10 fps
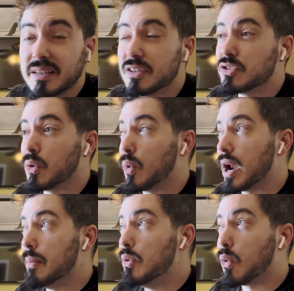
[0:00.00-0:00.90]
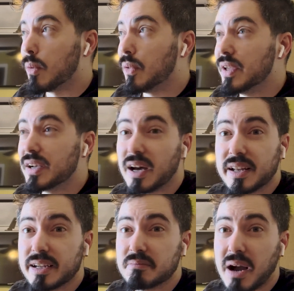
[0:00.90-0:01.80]
So when I'm normally
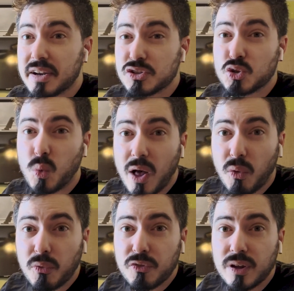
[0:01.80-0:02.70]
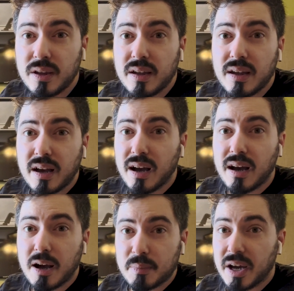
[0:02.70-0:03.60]
cutting -12,
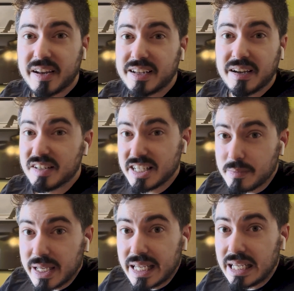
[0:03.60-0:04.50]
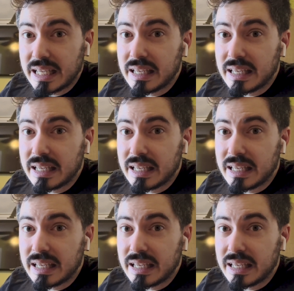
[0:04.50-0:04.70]
I'm cutting a dB.